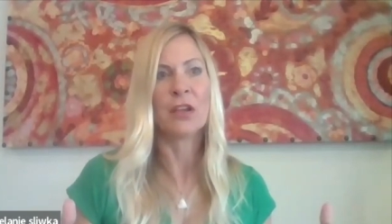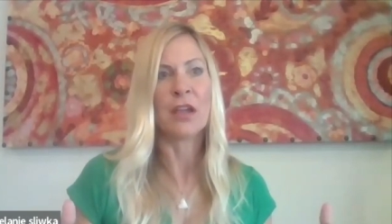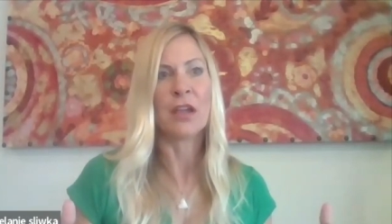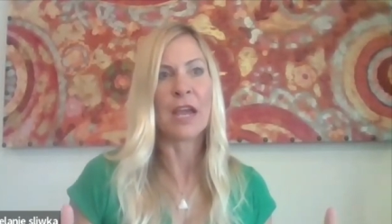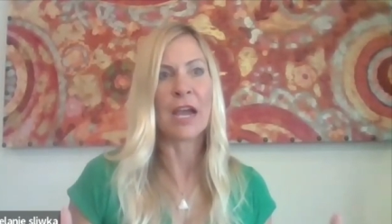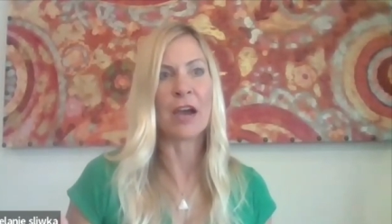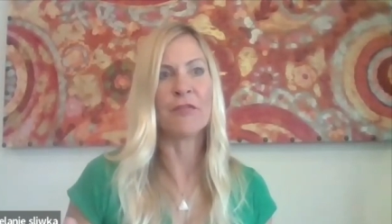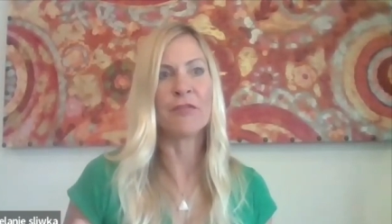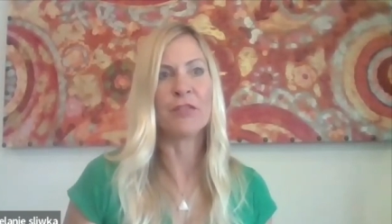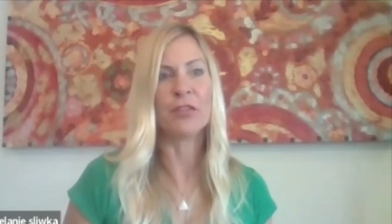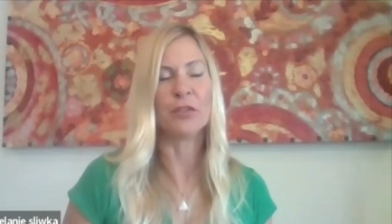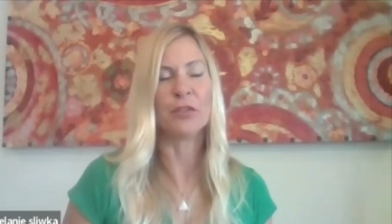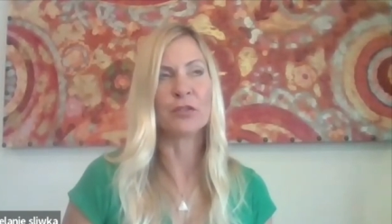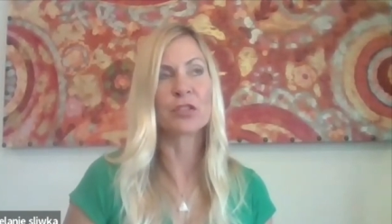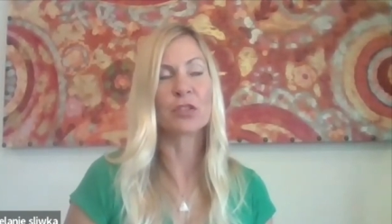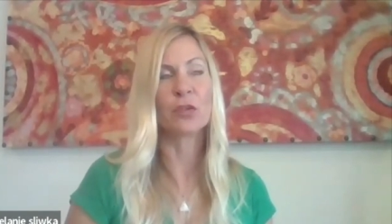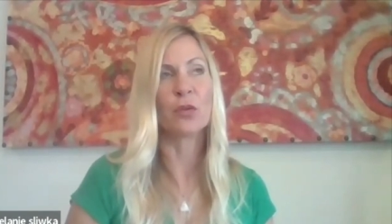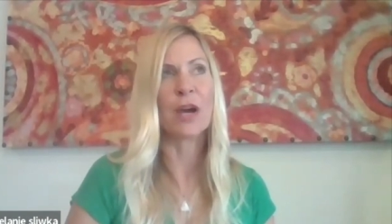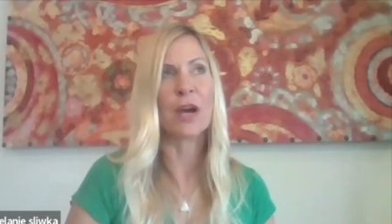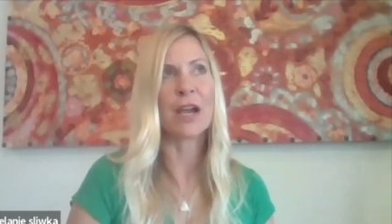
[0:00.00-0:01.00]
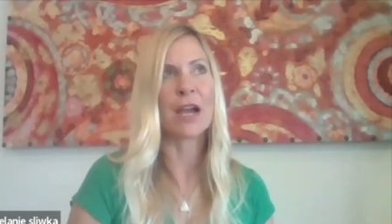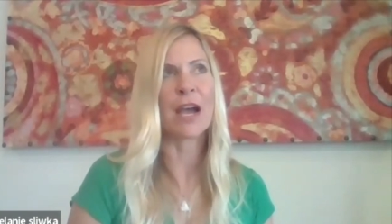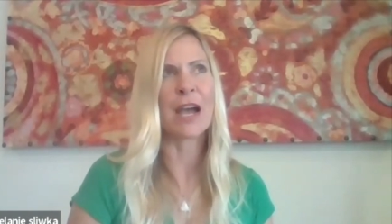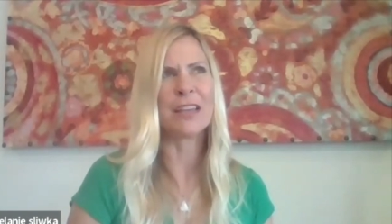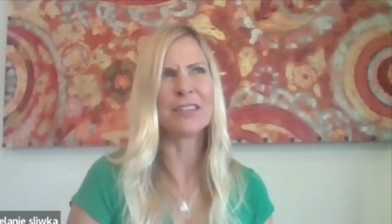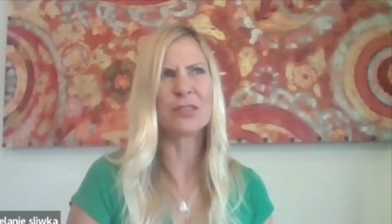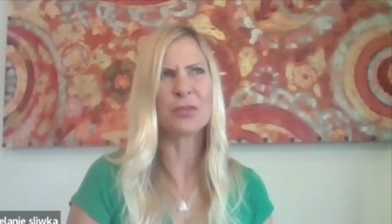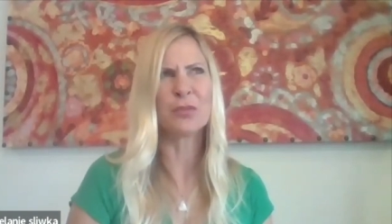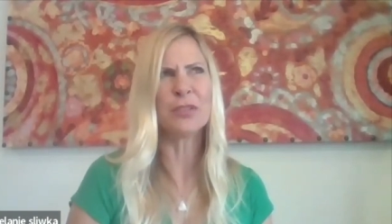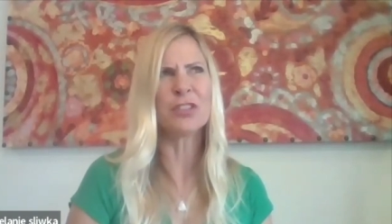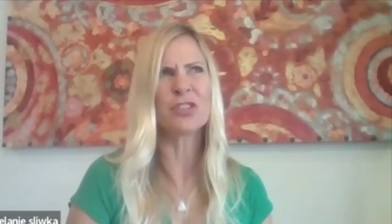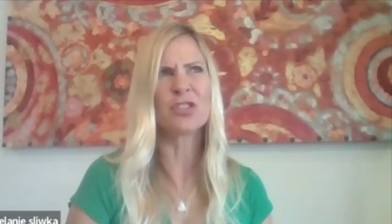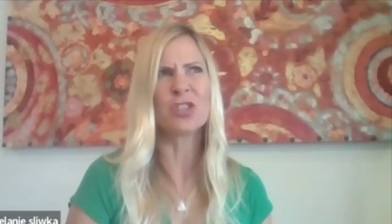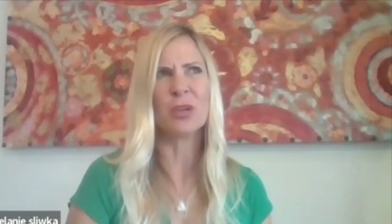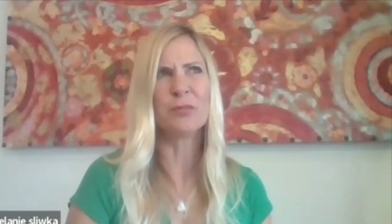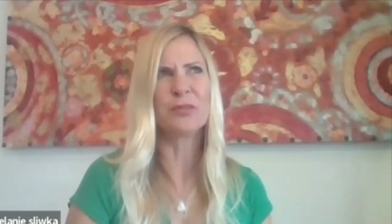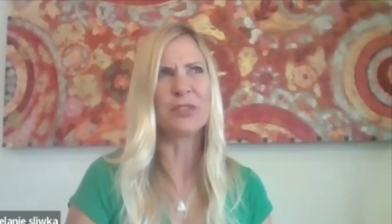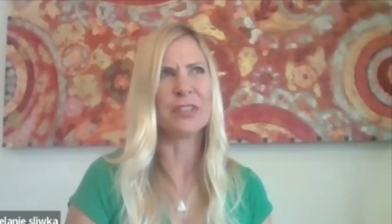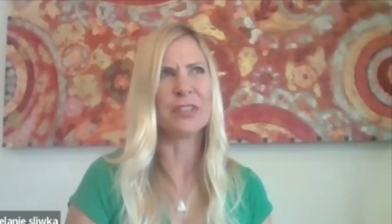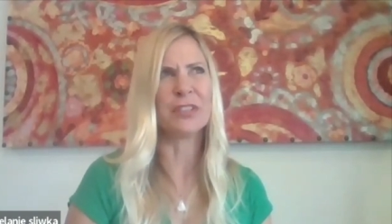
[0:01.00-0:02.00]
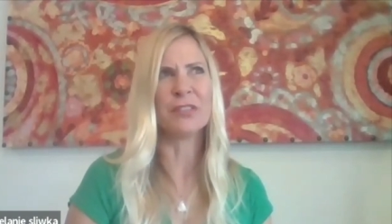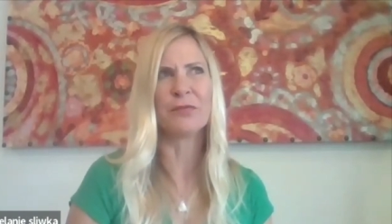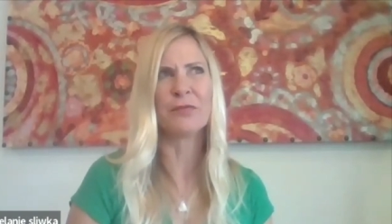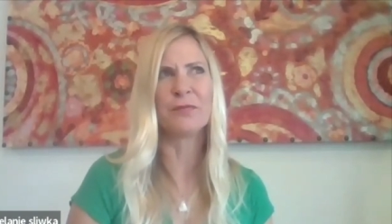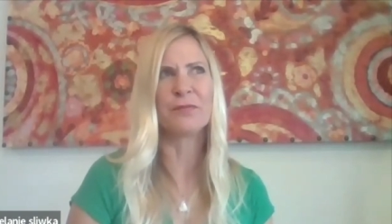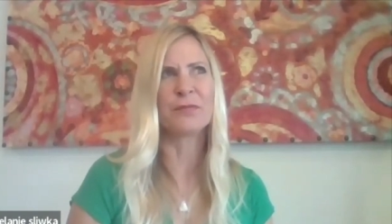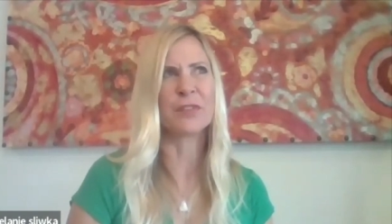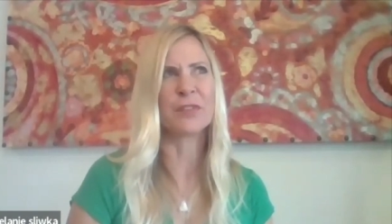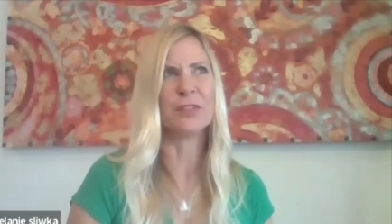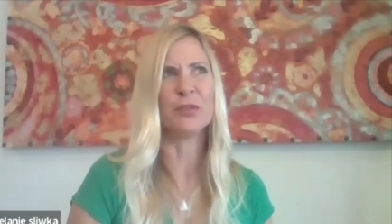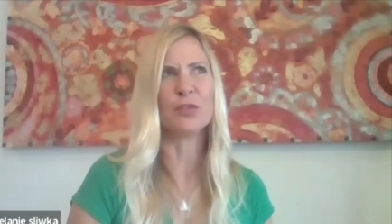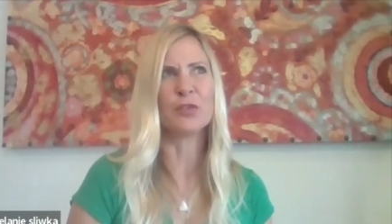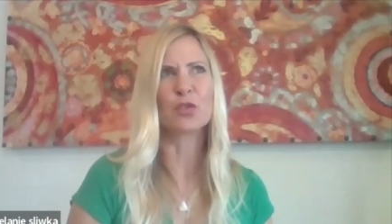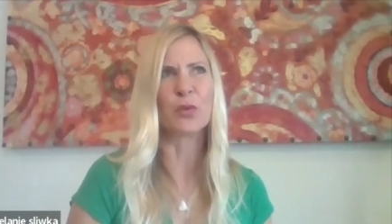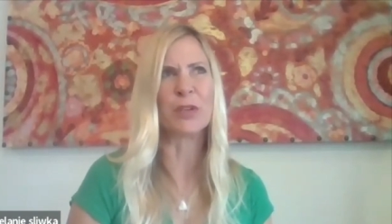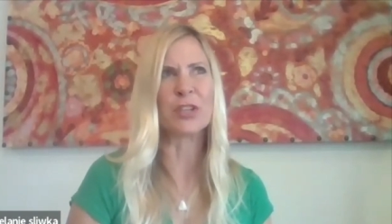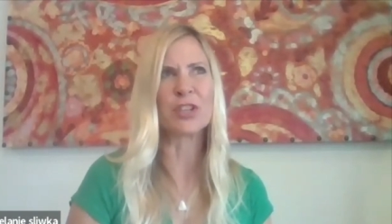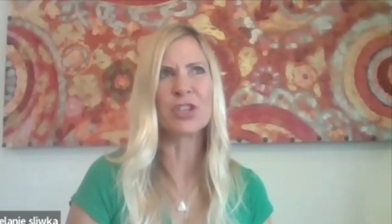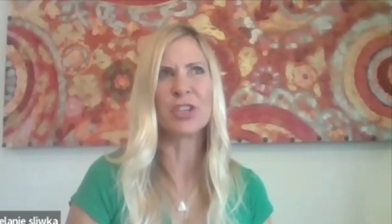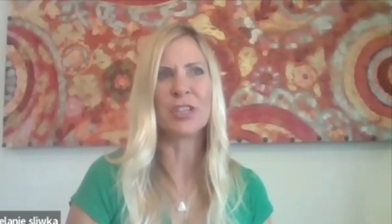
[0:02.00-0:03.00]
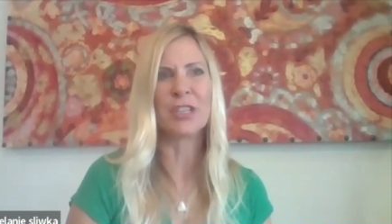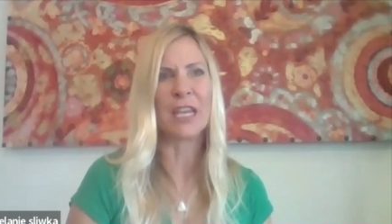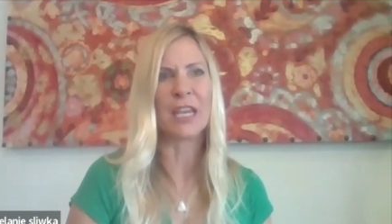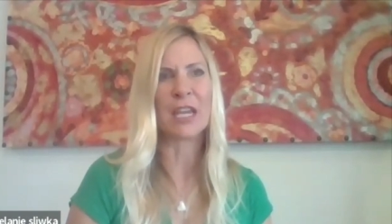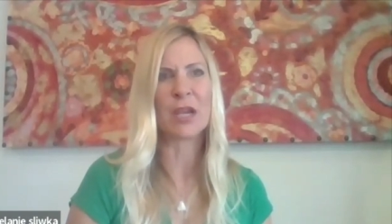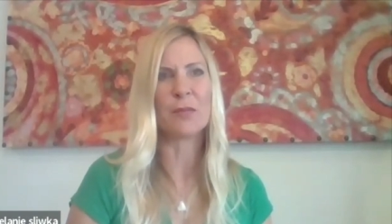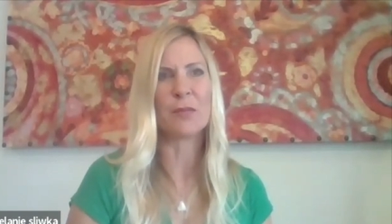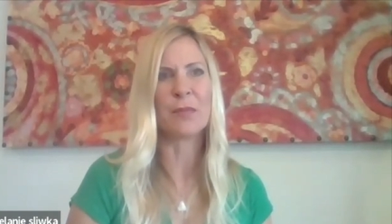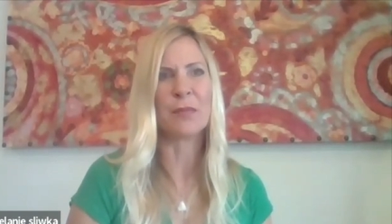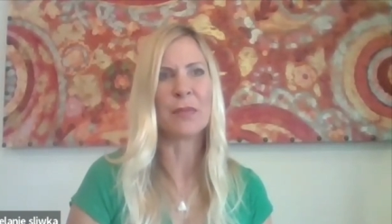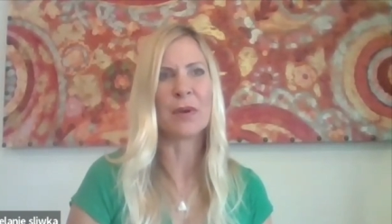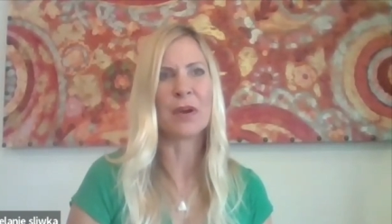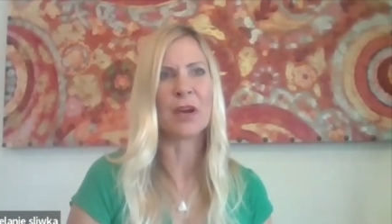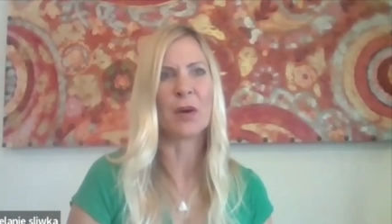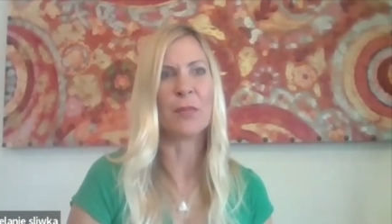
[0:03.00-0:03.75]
avenues? So I sort of jumped in the nutrition game